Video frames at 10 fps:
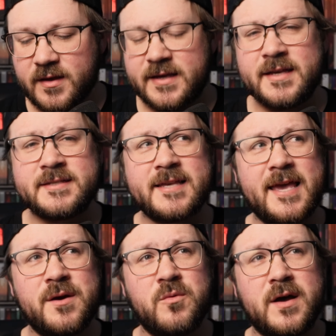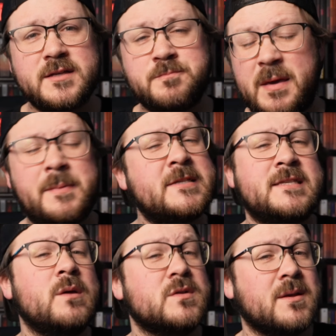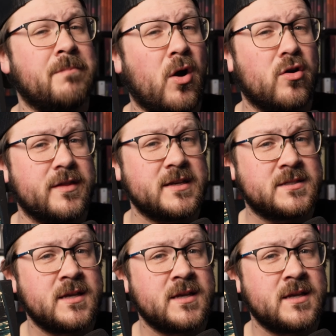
is BBC was a part of this.